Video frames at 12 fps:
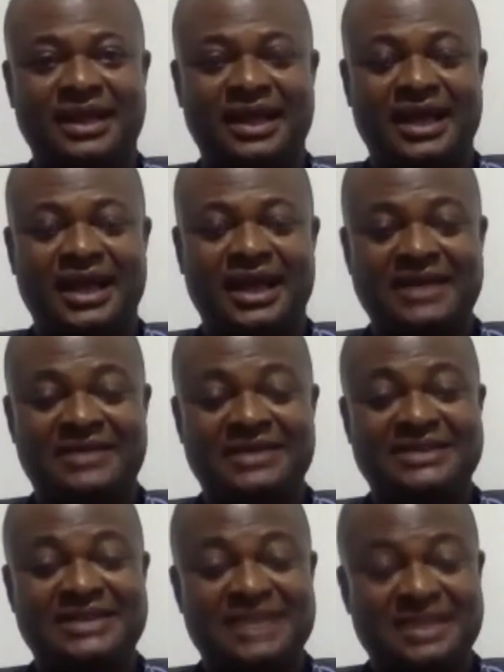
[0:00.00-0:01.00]
And if I
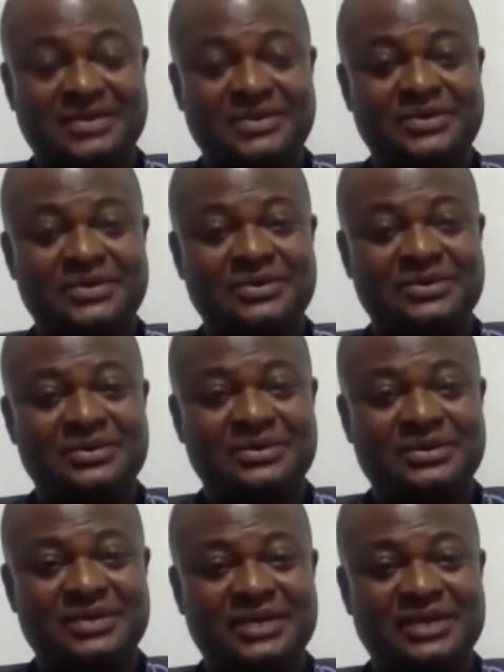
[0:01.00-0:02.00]
tell you
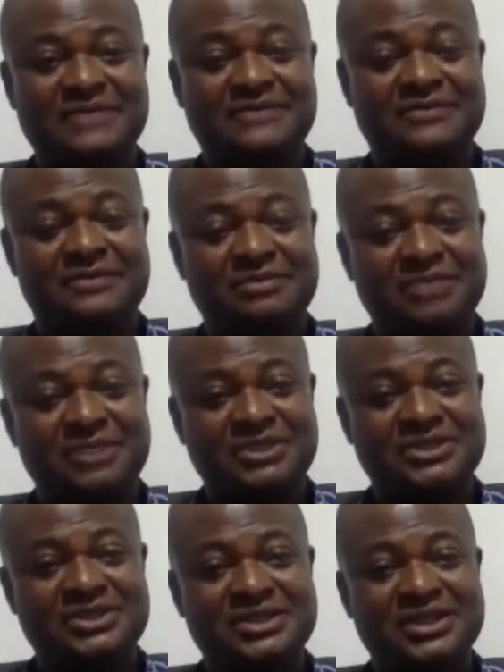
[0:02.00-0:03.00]
the
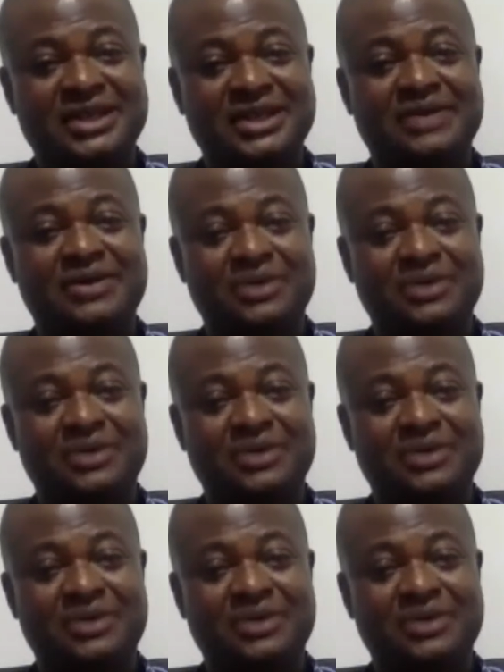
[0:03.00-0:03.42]
information I